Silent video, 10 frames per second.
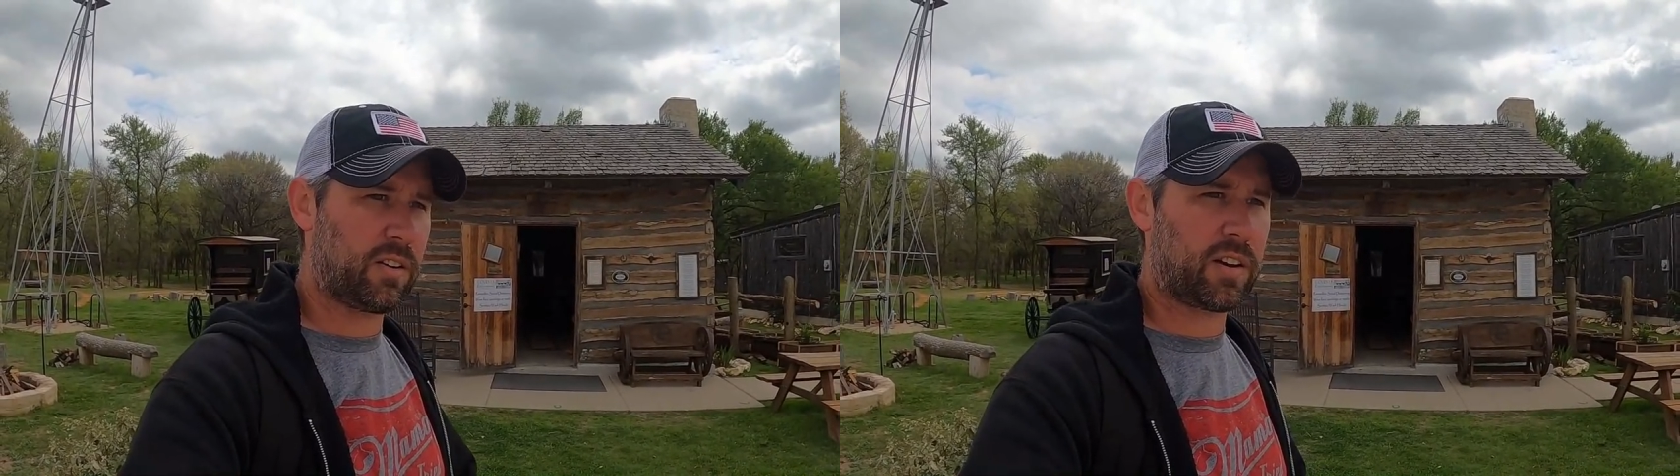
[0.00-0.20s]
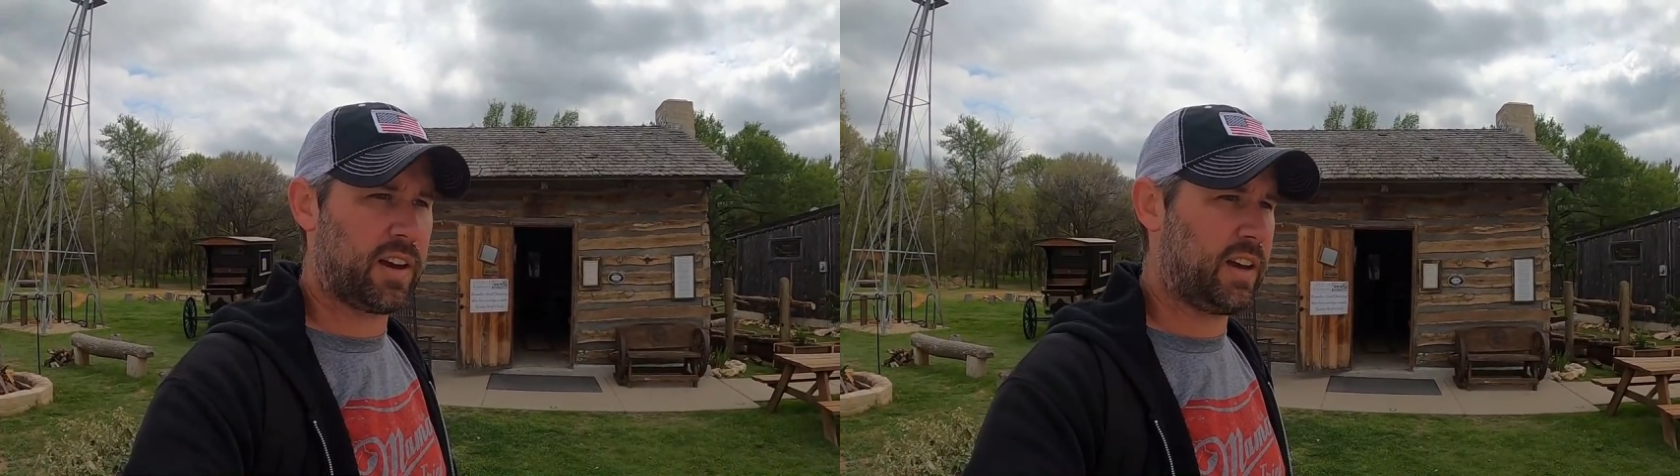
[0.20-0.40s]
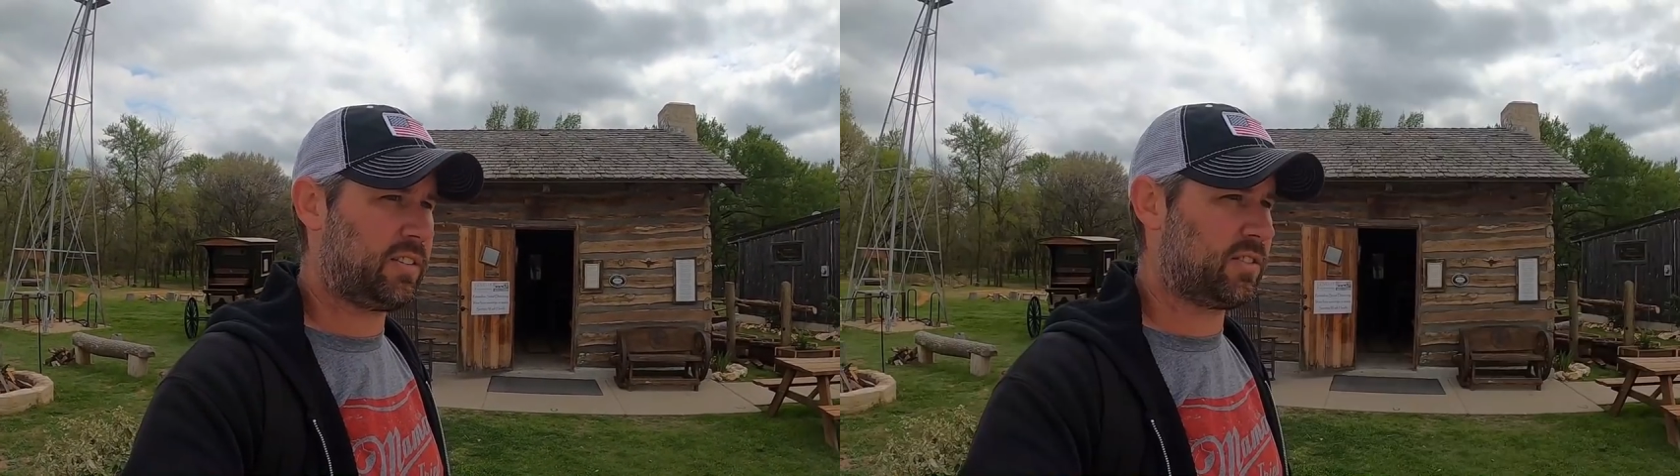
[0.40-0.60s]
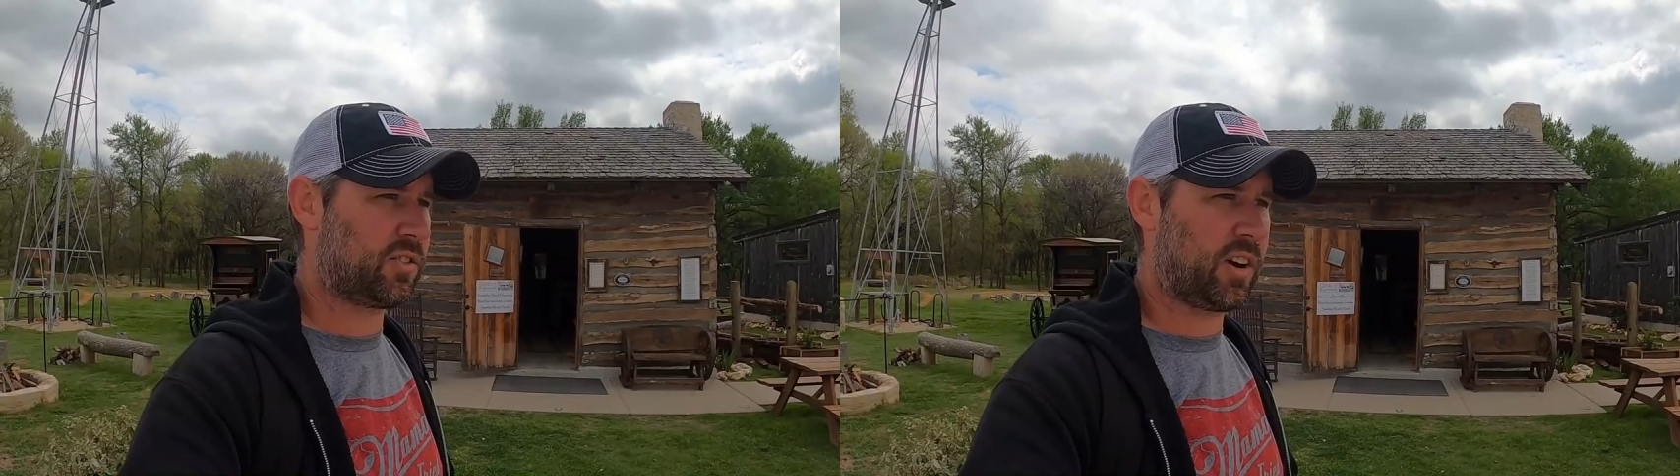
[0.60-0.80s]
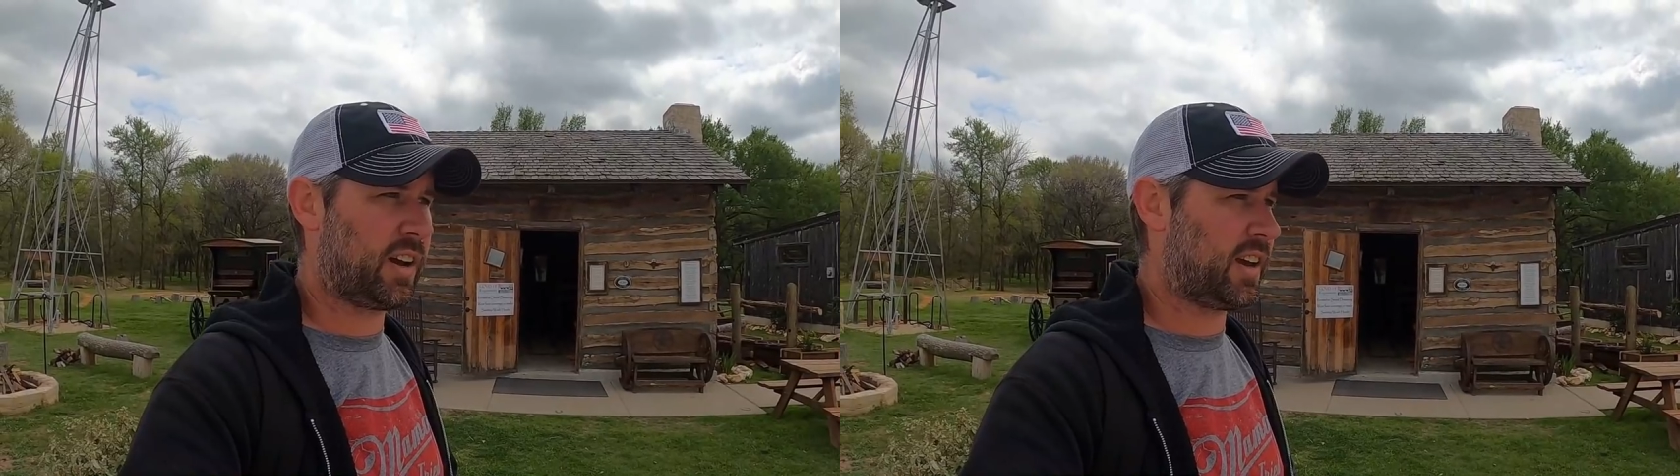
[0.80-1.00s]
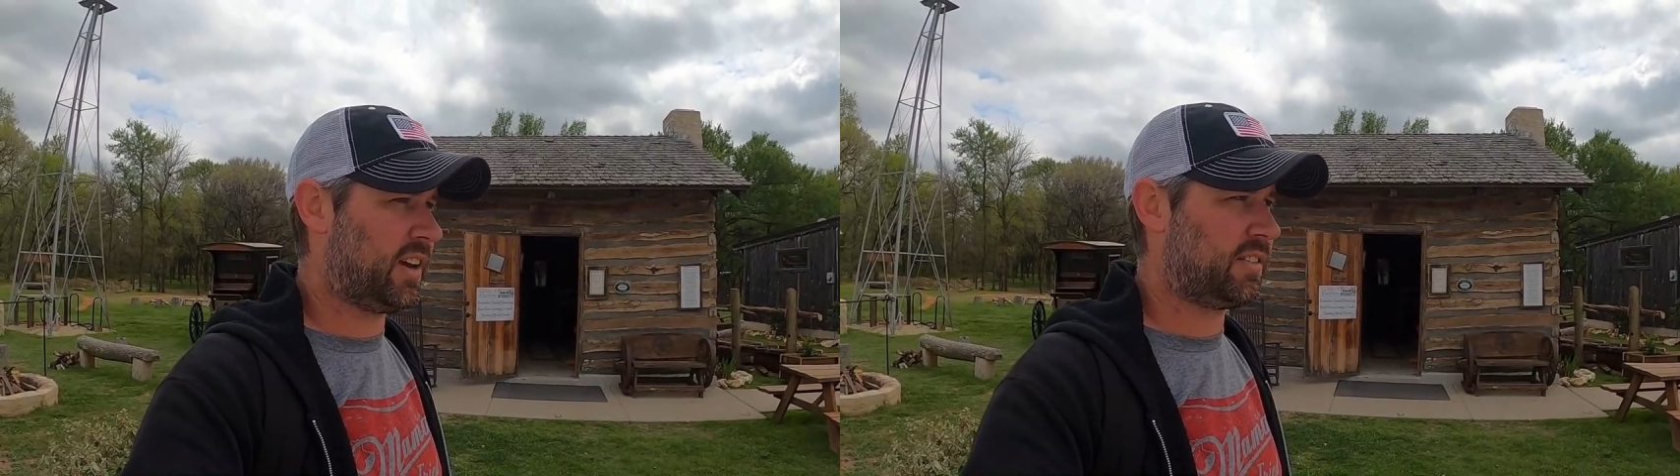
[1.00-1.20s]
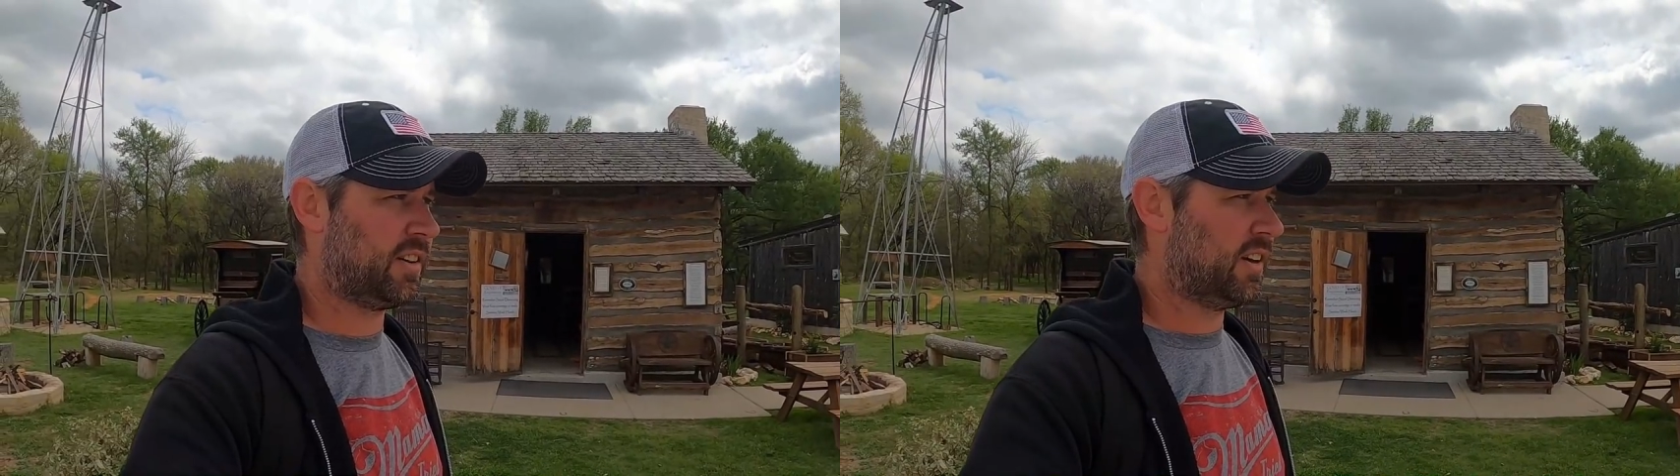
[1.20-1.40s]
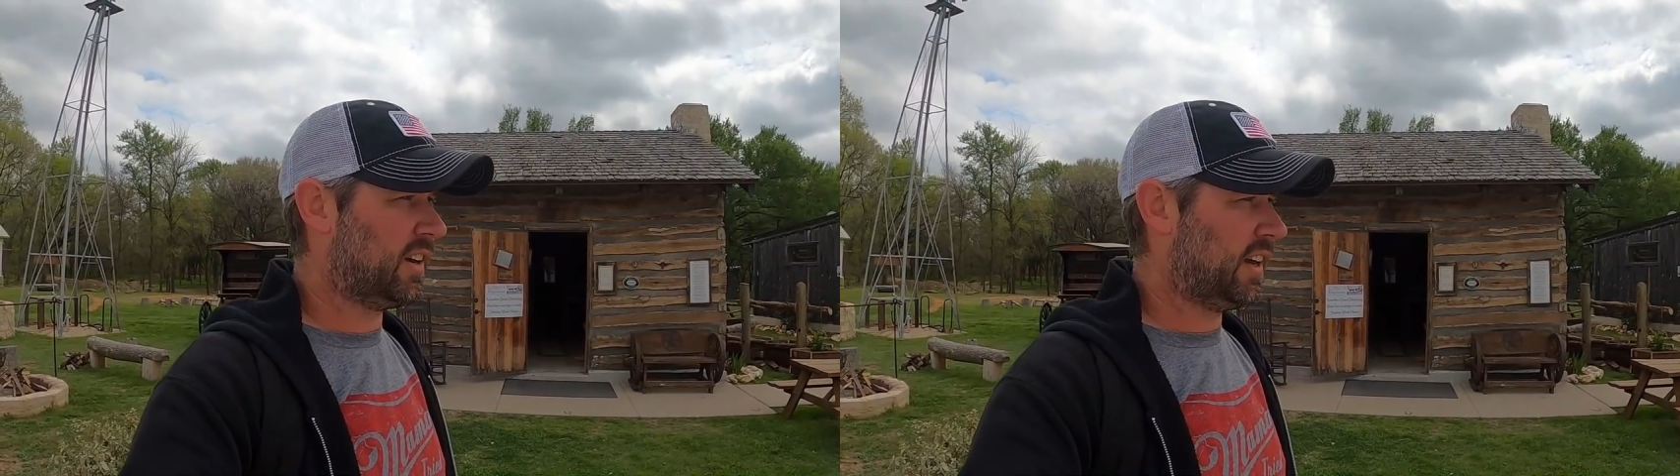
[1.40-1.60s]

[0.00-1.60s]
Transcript: hear a case and try a case.